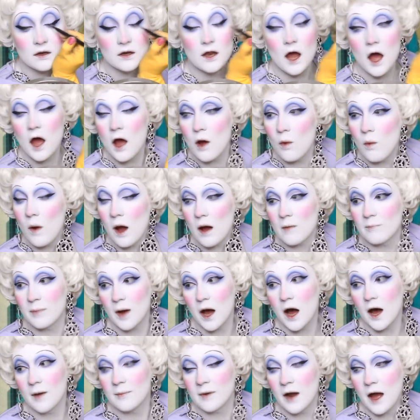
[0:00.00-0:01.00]
No,
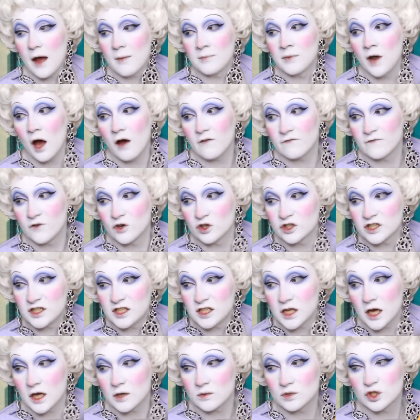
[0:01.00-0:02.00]
Barbara, I'm not
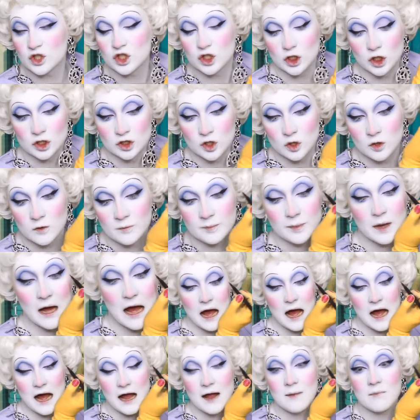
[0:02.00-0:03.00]
42, shut up.
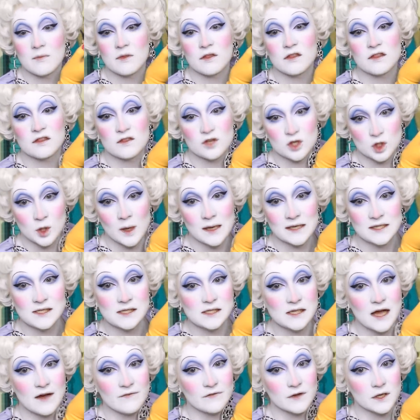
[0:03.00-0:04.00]
I am
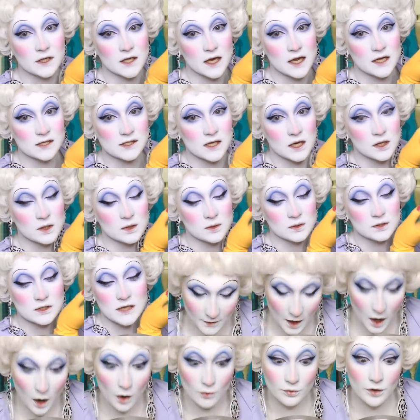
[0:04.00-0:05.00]
27 years old.
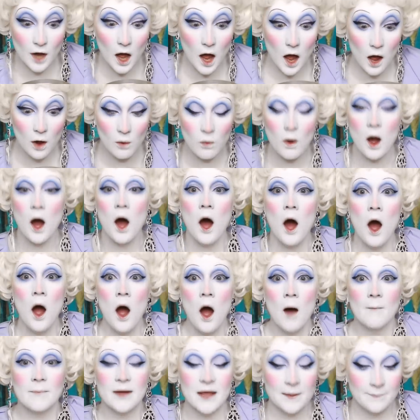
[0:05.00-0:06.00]
Oh
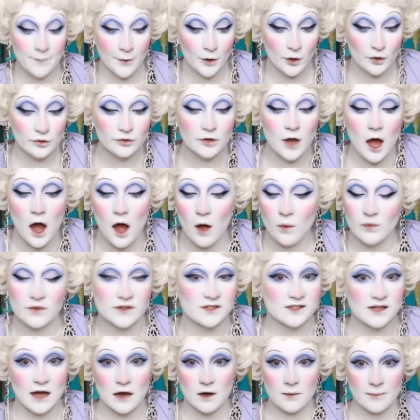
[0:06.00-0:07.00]
no, people, no,
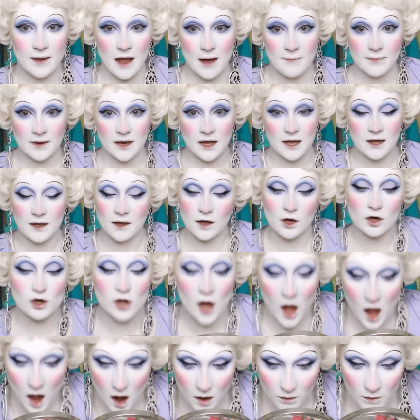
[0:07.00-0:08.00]
this can't be happening.
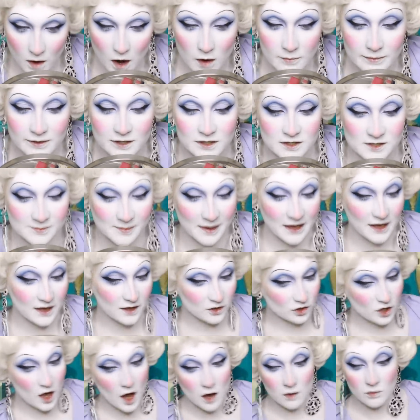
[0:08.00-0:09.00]
No, oh my goodness
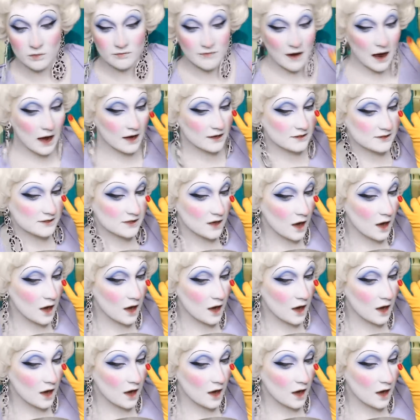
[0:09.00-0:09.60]
me, no, right.